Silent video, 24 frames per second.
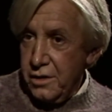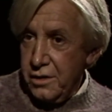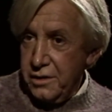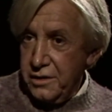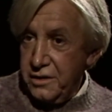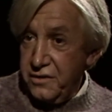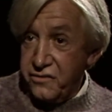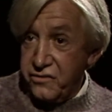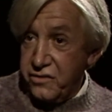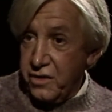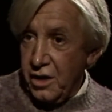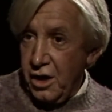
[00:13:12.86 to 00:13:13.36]
Uh,
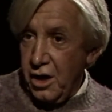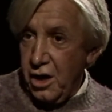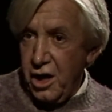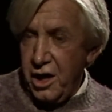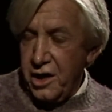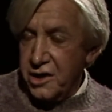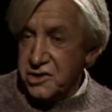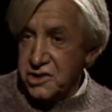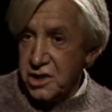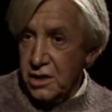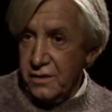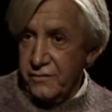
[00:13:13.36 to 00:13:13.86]
he's done a
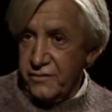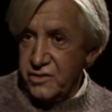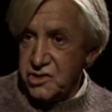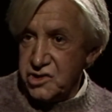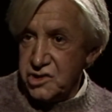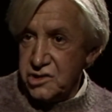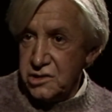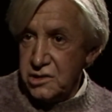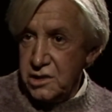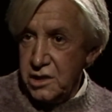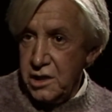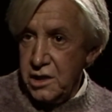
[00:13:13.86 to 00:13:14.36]
lot of
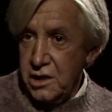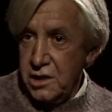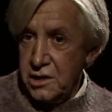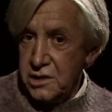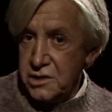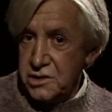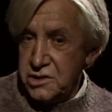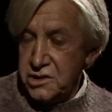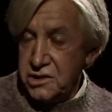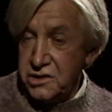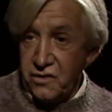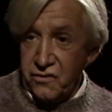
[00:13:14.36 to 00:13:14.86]
television,
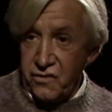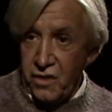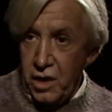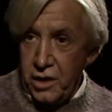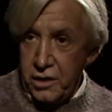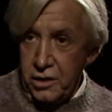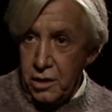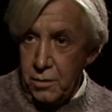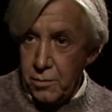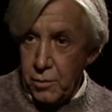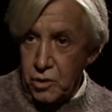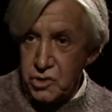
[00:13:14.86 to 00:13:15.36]
and he does a
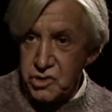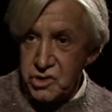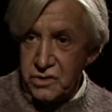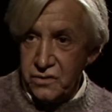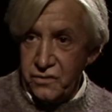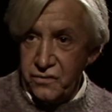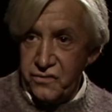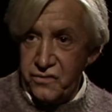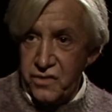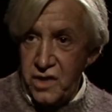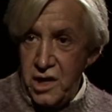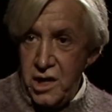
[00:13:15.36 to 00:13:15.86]
lot of
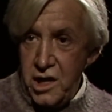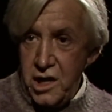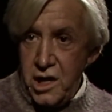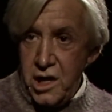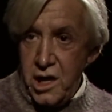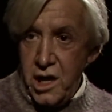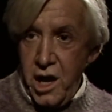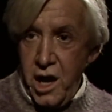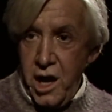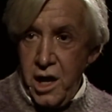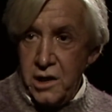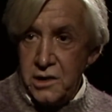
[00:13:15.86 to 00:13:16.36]
commercials,
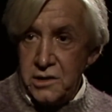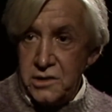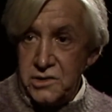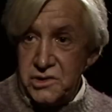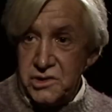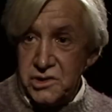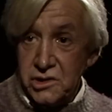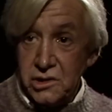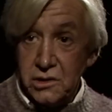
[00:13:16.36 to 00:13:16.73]
and...